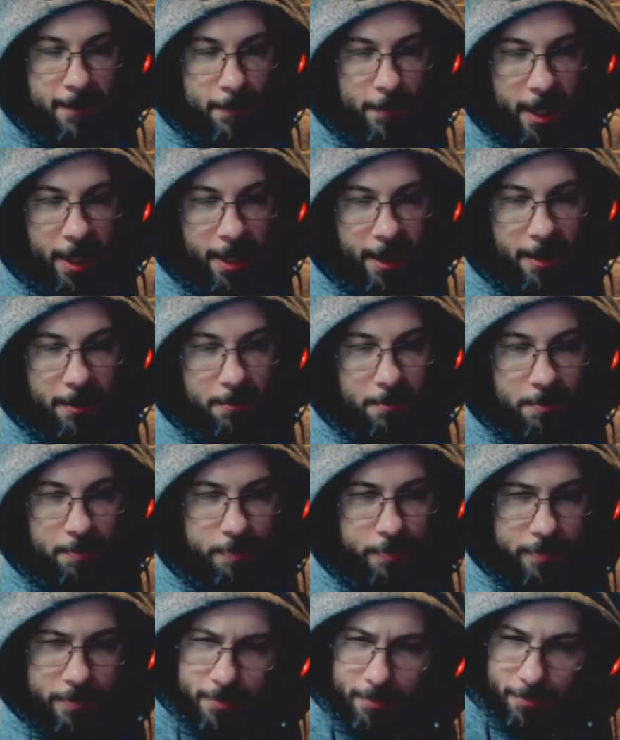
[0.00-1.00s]

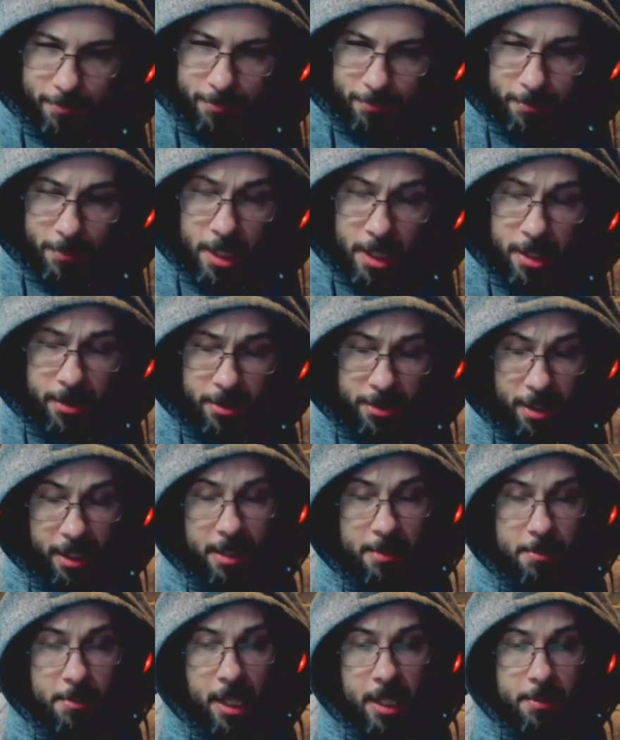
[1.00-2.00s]
So yeah,
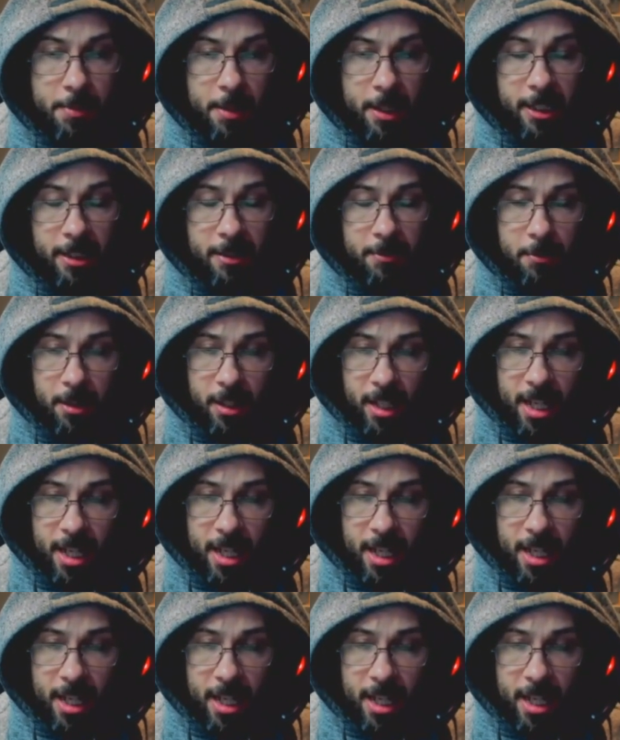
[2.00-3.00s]
maybe we'll have
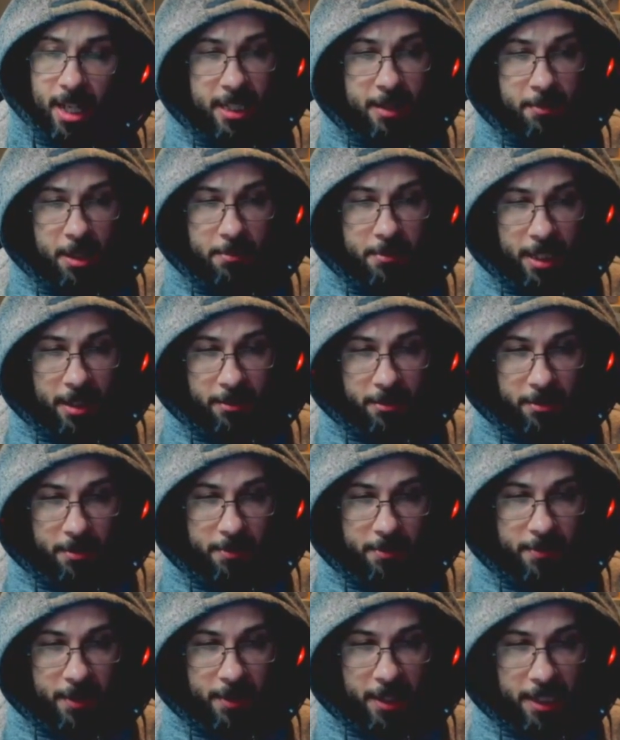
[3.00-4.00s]
a team come down to
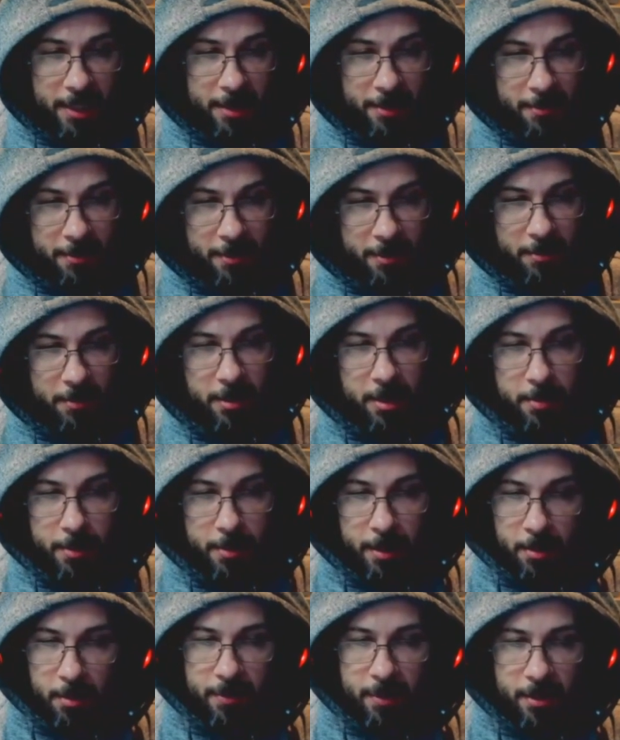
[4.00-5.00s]
invade, which would
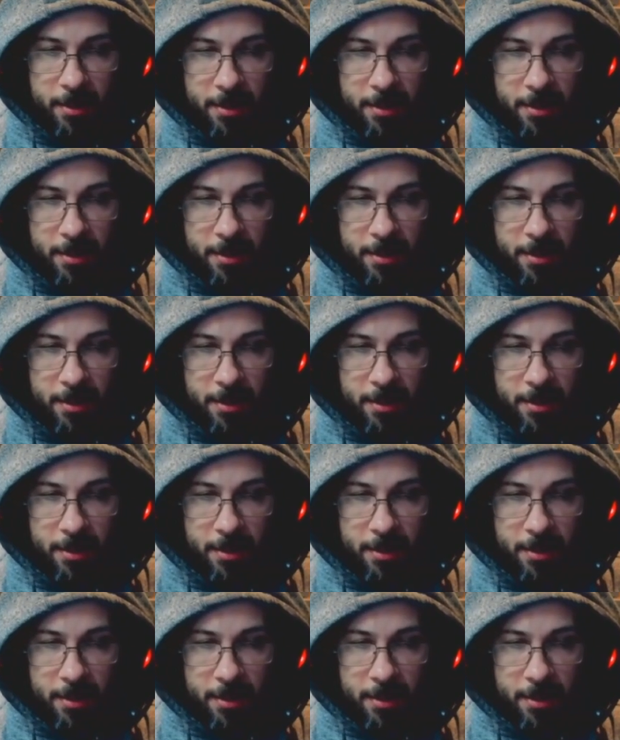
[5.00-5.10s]
be quite fun.